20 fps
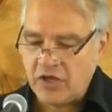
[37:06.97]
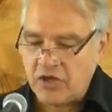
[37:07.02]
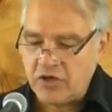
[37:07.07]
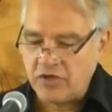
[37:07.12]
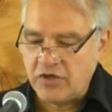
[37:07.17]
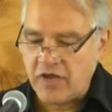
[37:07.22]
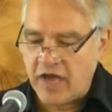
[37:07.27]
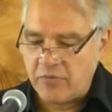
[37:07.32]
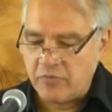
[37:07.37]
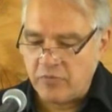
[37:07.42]

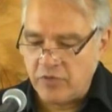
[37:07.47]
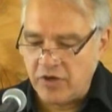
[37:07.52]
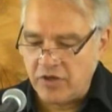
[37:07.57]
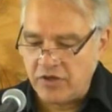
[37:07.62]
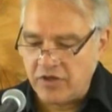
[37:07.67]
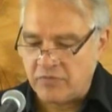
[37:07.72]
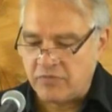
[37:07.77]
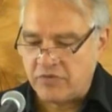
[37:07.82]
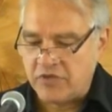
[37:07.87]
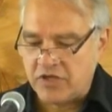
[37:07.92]
They could not
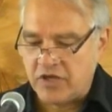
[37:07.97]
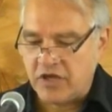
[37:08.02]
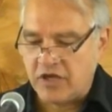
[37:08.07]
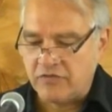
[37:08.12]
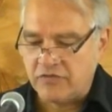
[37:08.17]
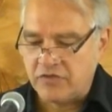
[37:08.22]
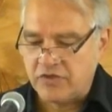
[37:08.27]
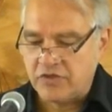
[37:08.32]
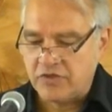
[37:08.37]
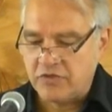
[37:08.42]
bring
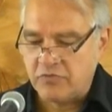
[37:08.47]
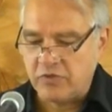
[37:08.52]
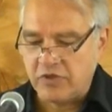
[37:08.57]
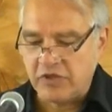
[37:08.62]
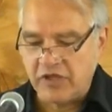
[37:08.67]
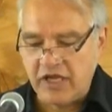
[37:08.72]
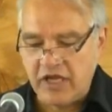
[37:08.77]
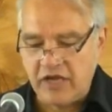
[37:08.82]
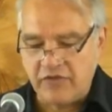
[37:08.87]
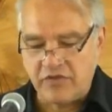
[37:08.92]
themselves
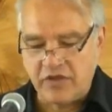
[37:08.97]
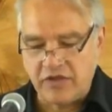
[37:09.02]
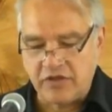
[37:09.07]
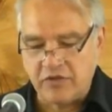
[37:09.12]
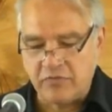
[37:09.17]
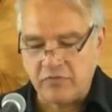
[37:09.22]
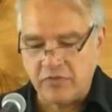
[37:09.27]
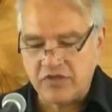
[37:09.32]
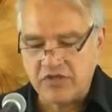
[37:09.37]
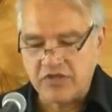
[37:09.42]
to believe
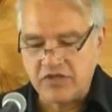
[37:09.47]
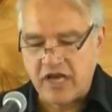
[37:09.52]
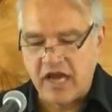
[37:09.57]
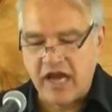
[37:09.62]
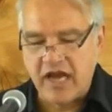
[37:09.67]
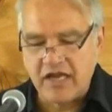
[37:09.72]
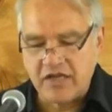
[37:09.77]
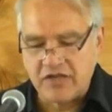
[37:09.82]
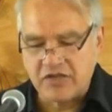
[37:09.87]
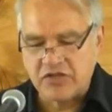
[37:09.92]
that the
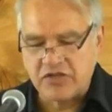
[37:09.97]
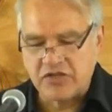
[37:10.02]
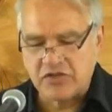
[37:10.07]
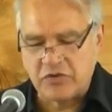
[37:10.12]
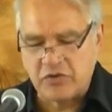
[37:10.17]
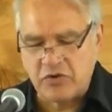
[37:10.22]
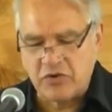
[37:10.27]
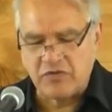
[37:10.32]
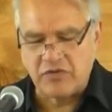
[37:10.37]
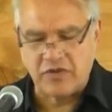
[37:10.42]
Messiah's
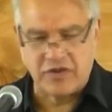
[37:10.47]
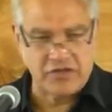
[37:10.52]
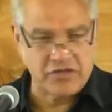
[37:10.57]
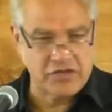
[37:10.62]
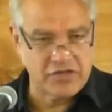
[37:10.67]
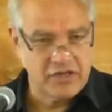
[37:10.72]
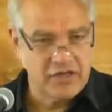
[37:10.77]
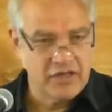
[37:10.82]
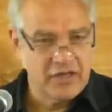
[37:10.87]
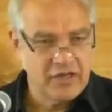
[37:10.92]

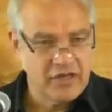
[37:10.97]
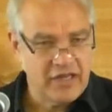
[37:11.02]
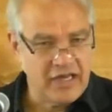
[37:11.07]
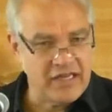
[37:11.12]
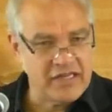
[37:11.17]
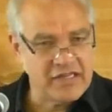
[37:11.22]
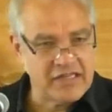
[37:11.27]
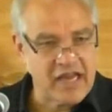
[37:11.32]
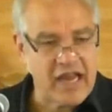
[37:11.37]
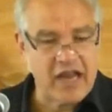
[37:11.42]
service
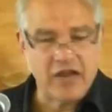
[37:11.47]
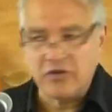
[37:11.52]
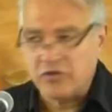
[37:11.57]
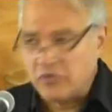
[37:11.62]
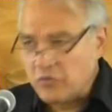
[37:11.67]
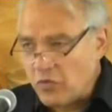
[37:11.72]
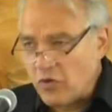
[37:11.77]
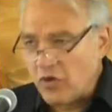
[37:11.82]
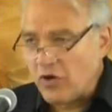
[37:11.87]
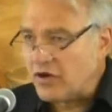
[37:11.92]

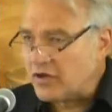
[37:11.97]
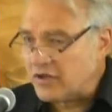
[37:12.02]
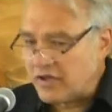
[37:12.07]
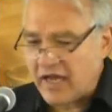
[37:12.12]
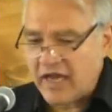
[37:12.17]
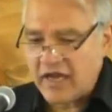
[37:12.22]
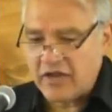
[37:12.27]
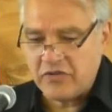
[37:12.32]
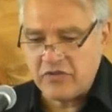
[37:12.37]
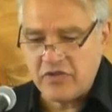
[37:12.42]
entailed
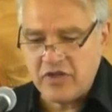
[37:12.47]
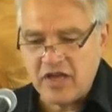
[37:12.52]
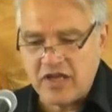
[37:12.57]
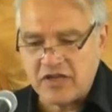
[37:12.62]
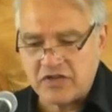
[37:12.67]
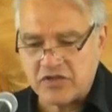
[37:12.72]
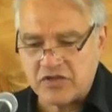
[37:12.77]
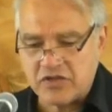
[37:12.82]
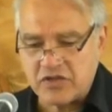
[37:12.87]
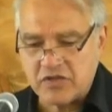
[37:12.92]
work like
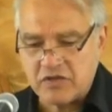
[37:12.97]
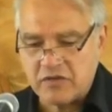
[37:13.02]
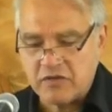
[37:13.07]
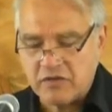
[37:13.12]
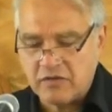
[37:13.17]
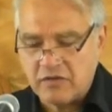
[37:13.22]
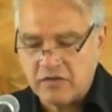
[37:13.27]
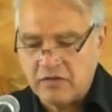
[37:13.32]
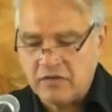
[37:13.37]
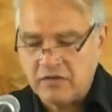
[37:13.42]
this.